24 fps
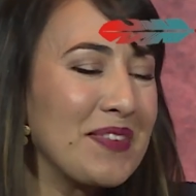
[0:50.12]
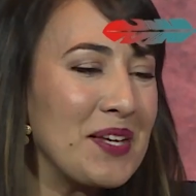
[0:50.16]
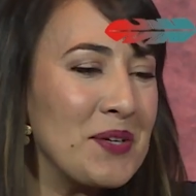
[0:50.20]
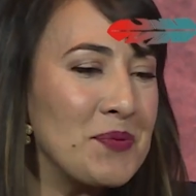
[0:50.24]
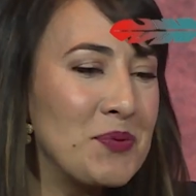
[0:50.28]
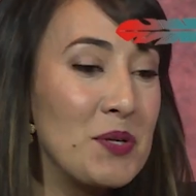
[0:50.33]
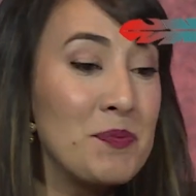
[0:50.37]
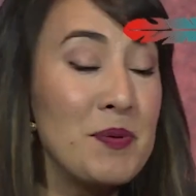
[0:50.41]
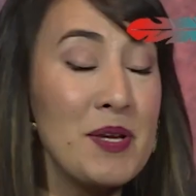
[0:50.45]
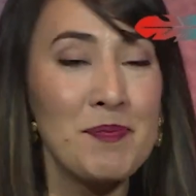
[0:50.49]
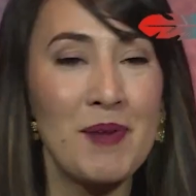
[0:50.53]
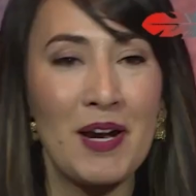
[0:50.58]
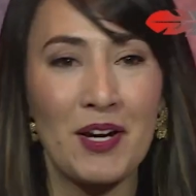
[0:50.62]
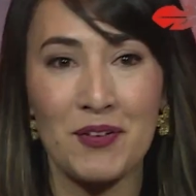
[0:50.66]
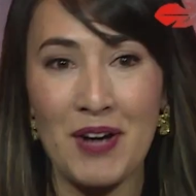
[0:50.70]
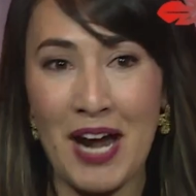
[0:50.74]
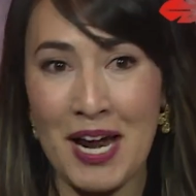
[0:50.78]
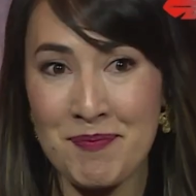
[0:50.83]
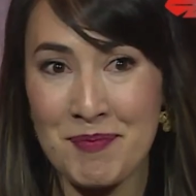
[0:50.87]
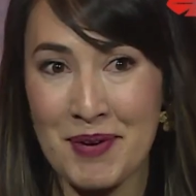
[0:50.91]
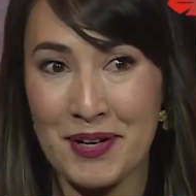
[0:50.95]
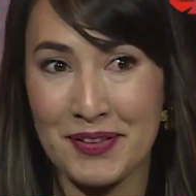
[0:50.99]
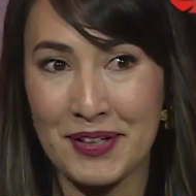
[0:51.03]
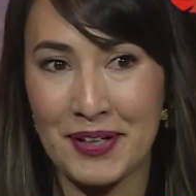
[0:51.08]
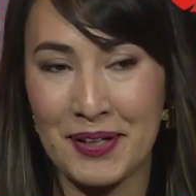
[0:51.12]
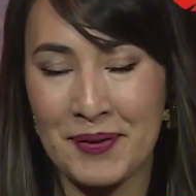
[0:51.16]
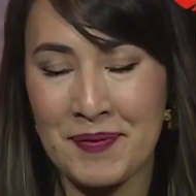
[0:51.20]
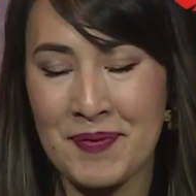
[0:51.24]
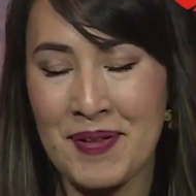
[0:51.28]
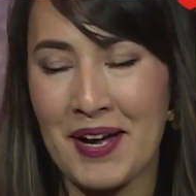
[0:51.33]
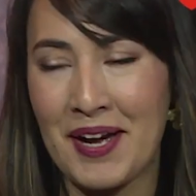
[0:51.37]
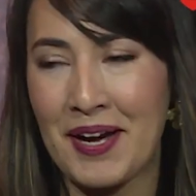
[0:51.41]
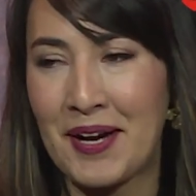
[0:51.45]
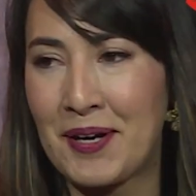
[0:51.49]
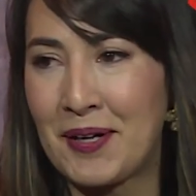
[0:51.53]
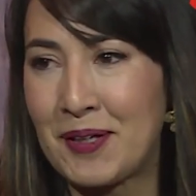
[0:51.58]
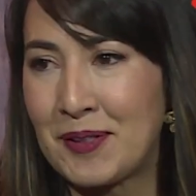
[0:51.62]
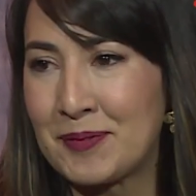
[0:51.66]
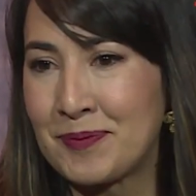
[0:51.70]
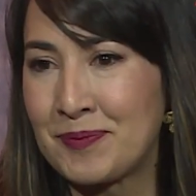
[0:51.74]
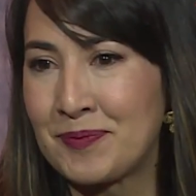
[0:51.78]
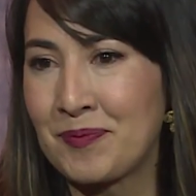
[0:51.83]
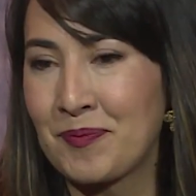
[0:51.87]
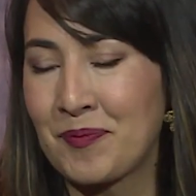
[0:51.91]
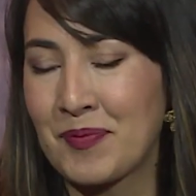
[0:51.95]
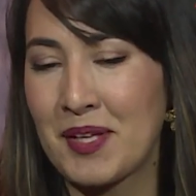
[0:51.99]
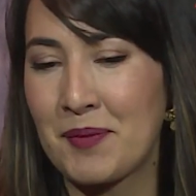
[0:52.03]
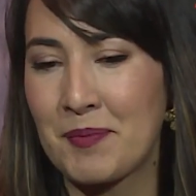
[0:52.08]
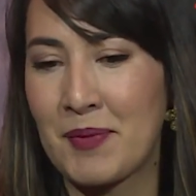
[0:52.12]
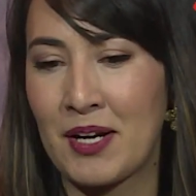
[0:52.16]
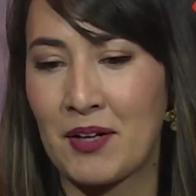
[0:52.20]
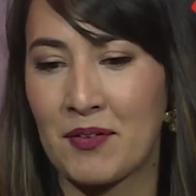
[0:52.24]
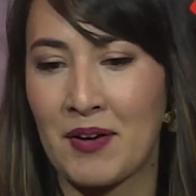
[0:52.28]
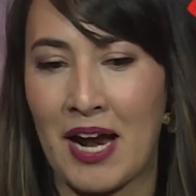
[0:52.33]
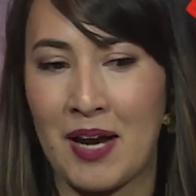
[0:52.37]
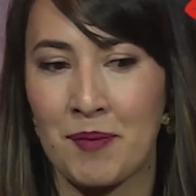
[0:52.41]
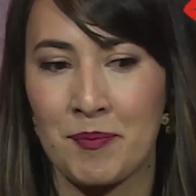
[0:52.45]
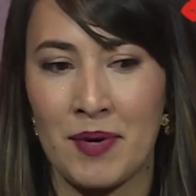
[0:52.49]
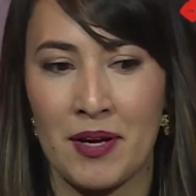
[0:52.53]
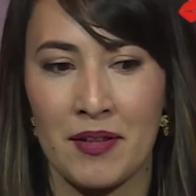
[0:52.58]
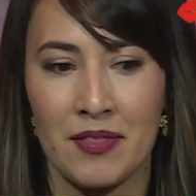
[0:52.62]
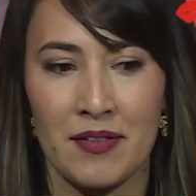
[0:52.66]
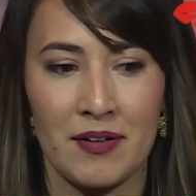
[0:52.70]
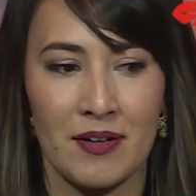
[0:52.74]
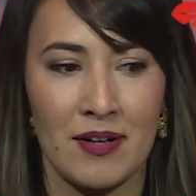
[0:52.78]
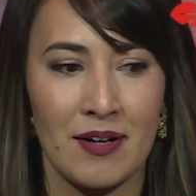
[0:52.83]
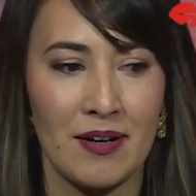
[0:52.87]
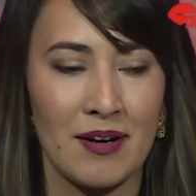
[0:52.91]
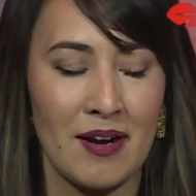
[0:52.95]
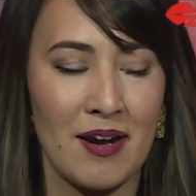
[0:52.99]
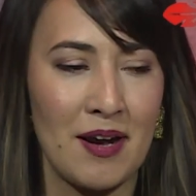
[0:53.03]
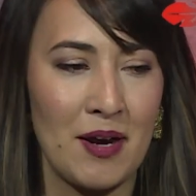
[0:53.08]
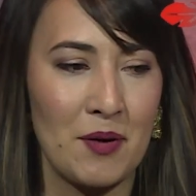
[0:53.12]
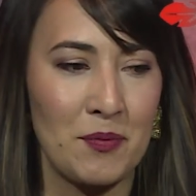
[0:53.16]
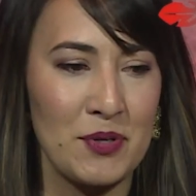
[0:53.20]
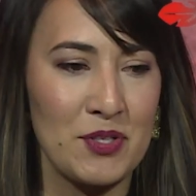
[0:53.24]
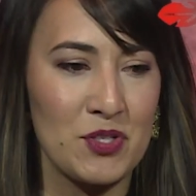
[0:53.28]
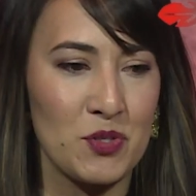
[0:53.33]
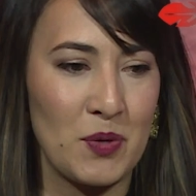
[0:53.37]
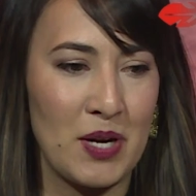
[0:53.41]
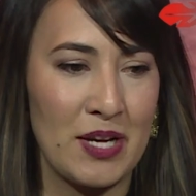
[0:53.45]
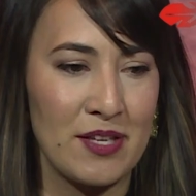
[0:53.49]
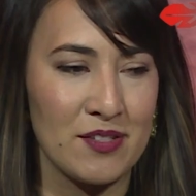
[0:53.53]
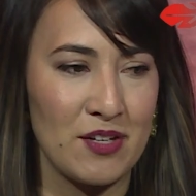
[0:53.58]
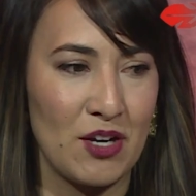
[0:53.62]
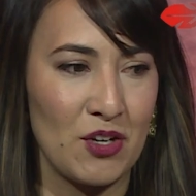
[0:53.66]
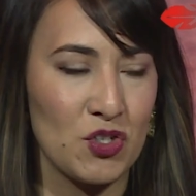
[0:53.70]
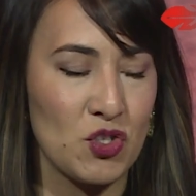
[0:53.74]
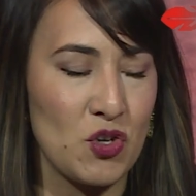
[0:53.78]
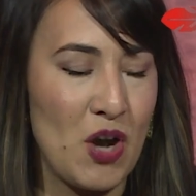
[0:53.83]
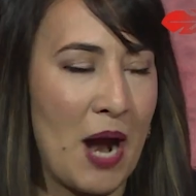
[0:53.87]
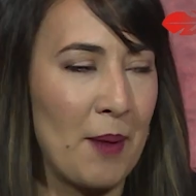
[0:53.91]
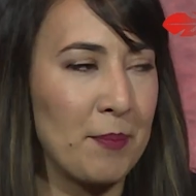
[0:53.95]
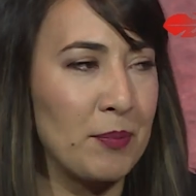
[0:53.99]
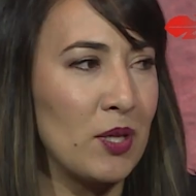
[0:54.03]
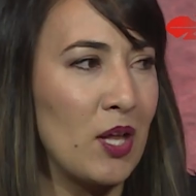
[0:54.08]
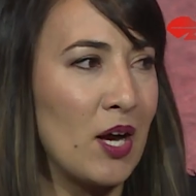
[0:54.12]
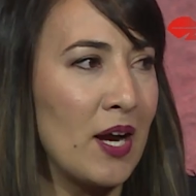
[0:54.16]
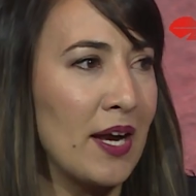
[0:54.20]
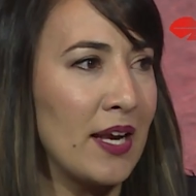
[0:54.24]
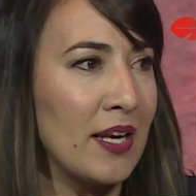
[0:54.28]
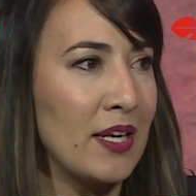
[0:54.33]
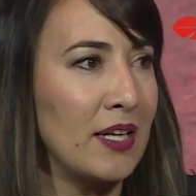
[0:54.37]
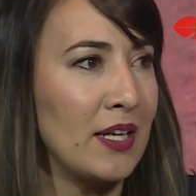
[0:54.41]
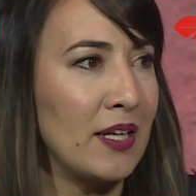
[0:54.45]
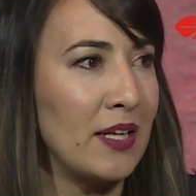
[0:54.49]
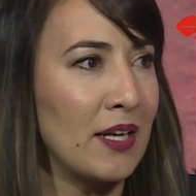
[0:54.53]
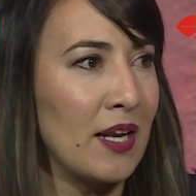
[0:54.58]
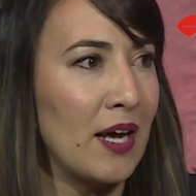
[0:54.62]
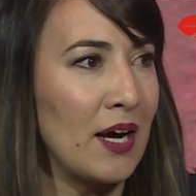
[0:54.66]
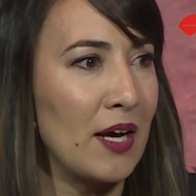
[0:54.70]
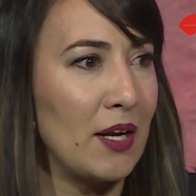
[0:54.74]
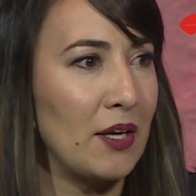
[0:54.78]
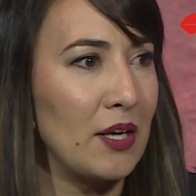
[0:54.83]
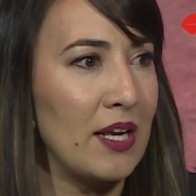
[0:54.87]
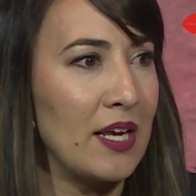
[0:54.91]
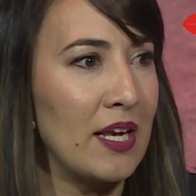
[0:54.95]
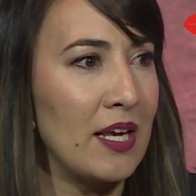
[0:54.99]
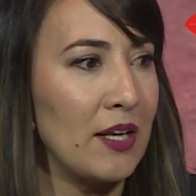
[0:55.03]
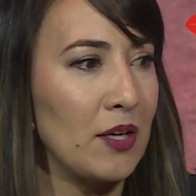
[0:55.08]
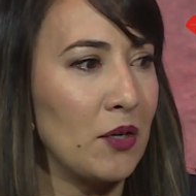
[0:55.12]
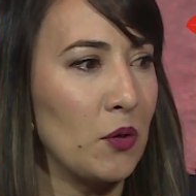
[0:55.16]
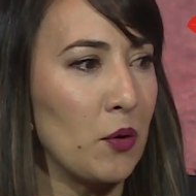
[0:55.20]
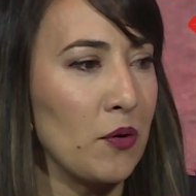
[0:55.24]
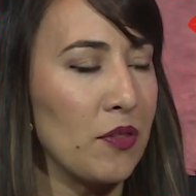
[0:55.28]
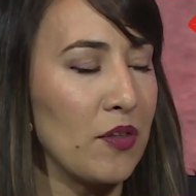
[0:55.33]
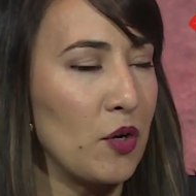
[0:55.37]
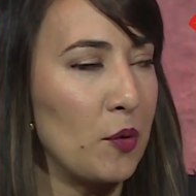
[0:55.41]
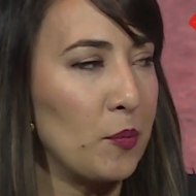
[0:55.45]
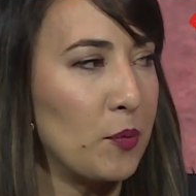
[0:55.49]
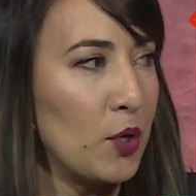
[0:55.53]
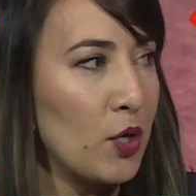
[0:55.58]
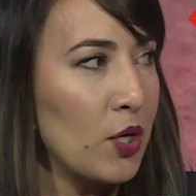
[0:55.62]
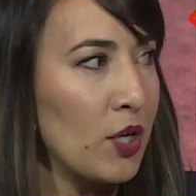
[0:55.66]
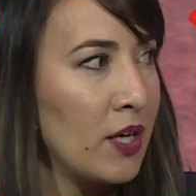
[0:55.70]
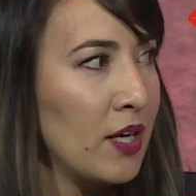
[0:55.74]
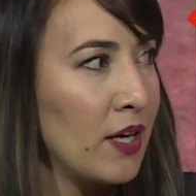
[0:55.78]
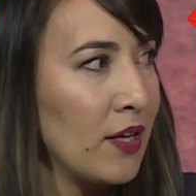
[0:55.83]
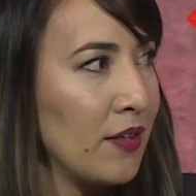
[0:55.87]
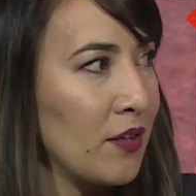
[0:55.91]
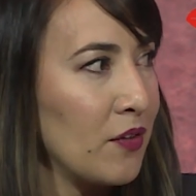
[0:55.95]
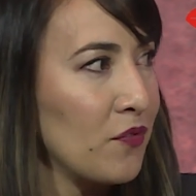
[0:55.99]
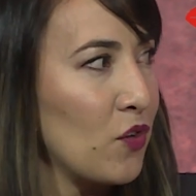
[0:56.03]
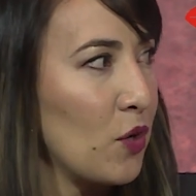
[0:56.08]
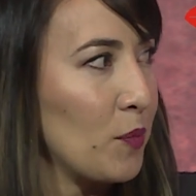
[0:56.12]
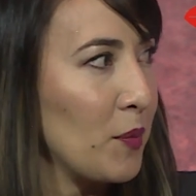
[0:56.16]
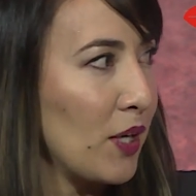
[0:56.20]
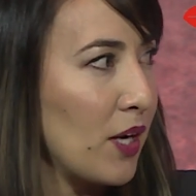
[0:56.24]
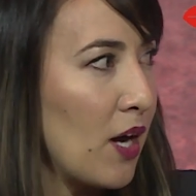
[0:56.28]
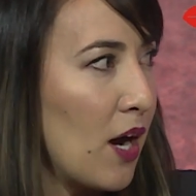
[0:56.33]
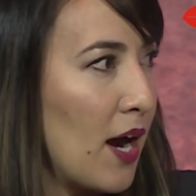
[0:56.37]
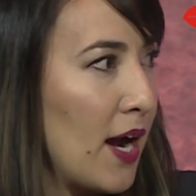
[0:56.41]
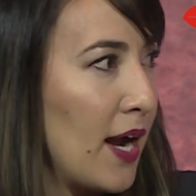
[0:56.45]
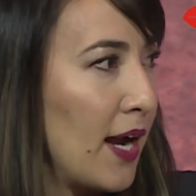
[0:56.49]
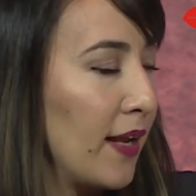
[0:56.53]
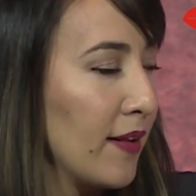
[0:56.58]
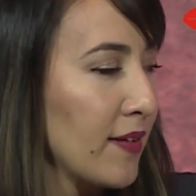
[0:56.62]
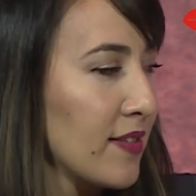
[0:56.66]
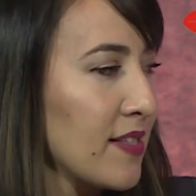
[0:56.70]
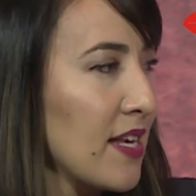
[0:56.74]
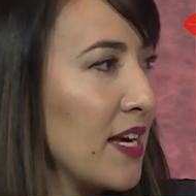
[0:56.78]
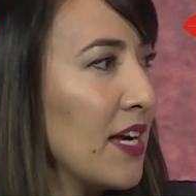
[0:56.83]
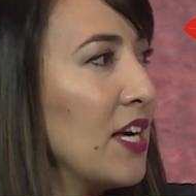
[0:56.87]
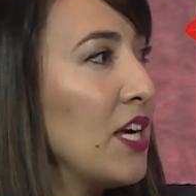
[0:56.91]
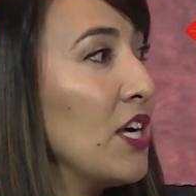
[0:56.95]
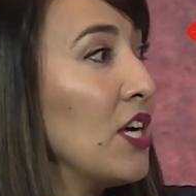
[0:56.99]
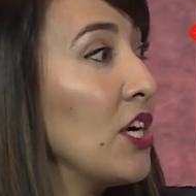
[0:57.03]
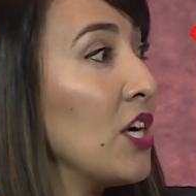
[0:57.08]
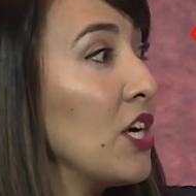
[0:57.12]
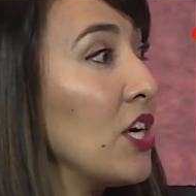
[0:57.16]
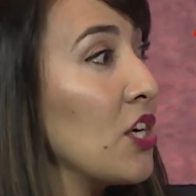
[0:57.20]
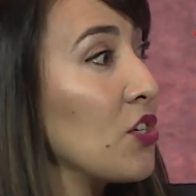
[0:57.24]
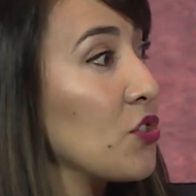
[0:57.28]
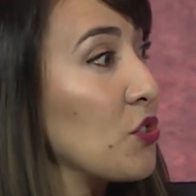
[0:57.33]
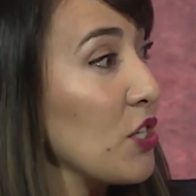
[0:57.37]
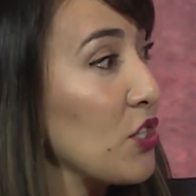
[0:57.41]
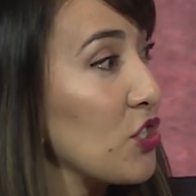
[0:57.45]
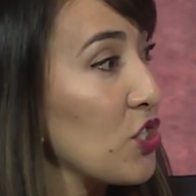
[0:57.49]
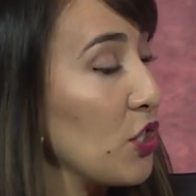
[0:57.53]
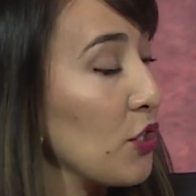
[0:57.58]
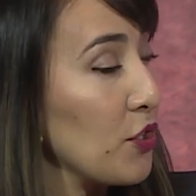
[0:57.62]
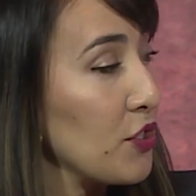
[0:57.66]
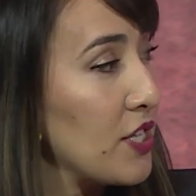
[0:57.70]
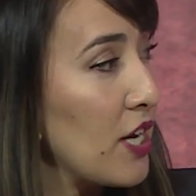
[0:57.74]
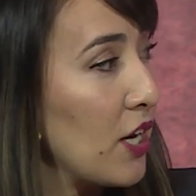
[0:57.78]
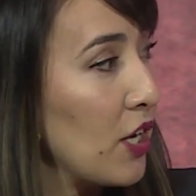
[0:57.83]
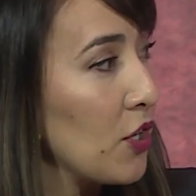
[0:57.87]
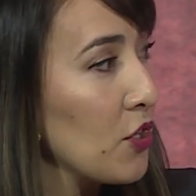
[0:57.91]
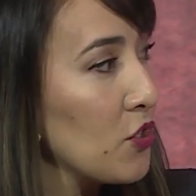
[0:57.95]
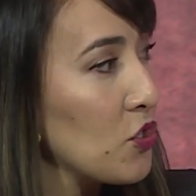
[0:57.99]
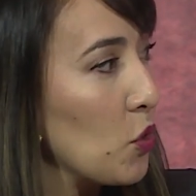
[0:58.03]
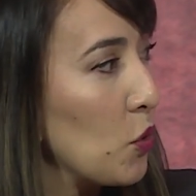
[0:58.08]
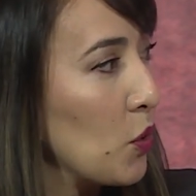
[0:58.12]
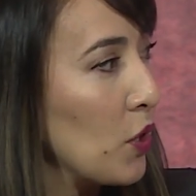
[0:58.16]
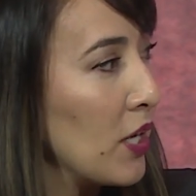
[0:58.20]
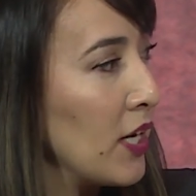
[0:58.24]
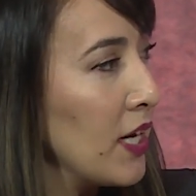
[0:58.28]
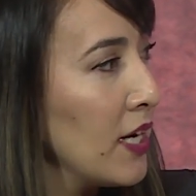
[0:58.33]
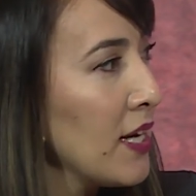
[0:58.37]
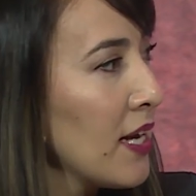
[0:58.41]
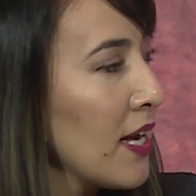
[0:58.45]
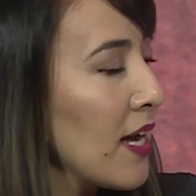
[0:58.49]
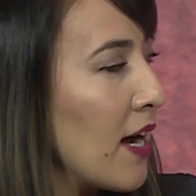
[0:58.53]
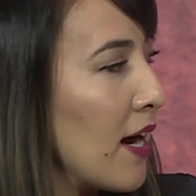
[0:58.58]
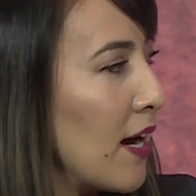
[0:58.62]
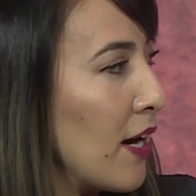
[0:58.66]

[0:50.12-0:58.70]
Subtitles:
Would be my grandmother. My grandmother was raised on trapline in northern Alberta on the Fort McKay's traditional territory.